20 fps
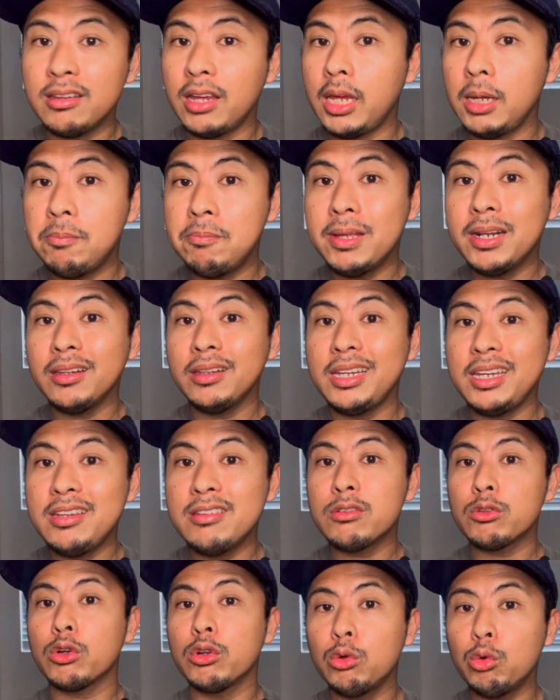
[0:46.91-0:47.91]
a Middle
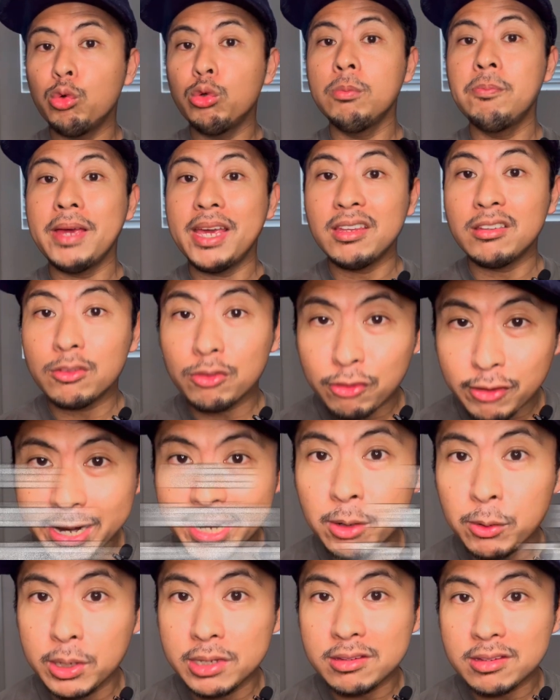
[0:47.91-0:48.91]
Eastern oud based
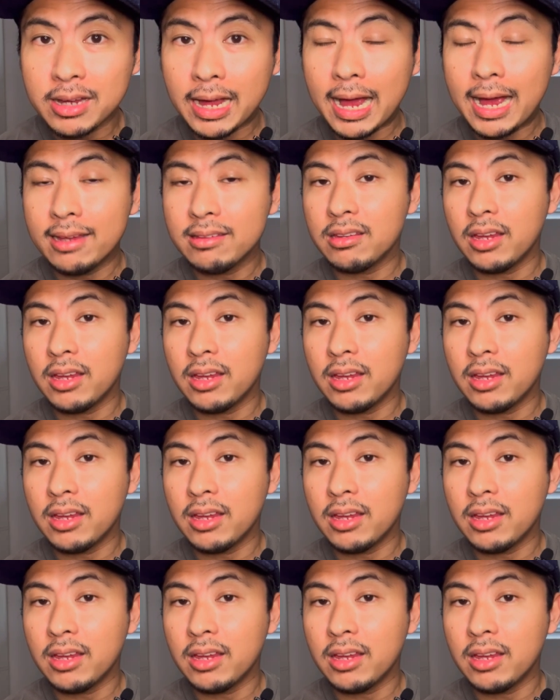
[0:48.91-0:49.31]
fragrance, guys.